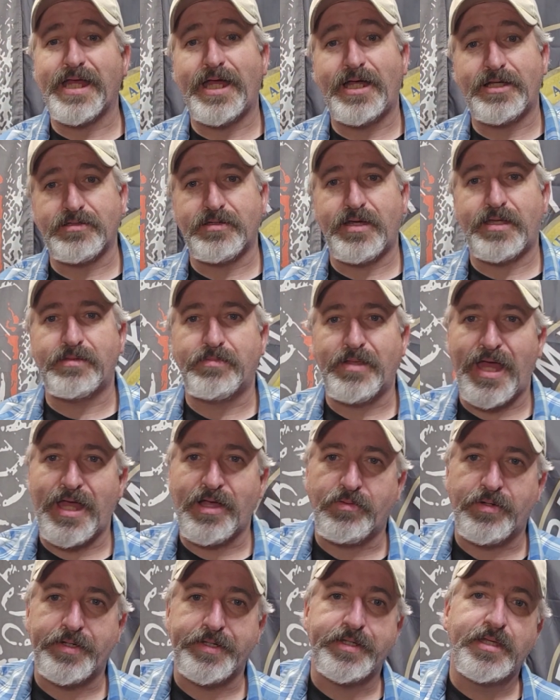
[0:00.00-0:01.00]
I also have the
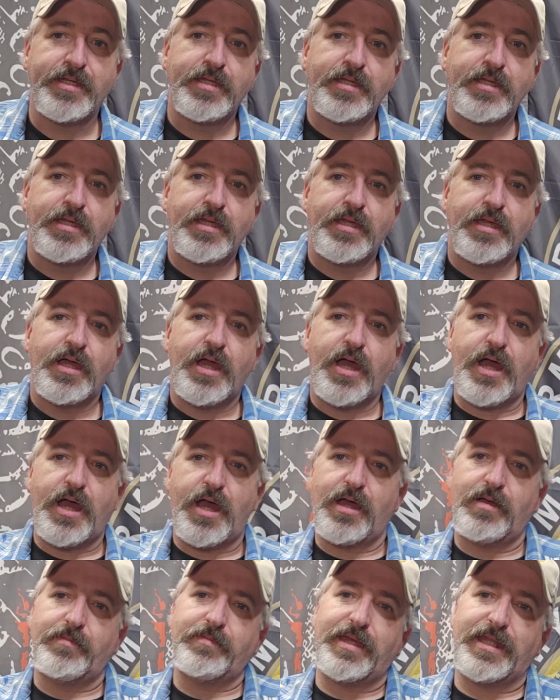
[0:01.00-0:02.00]
black one,
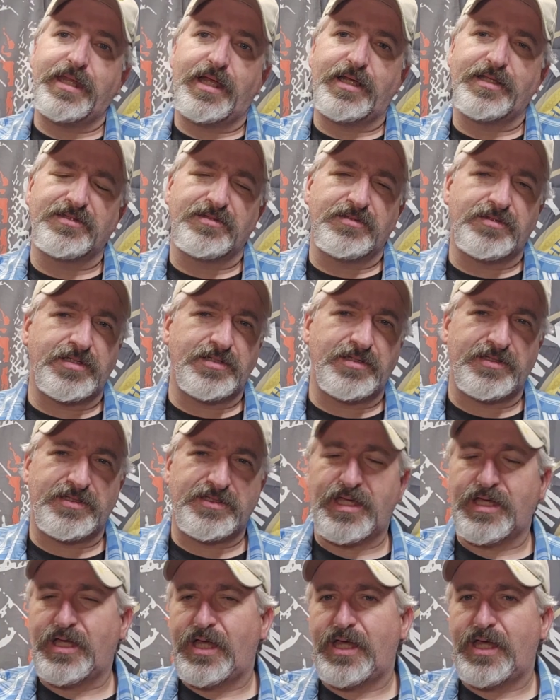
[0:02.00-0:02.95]
and also there's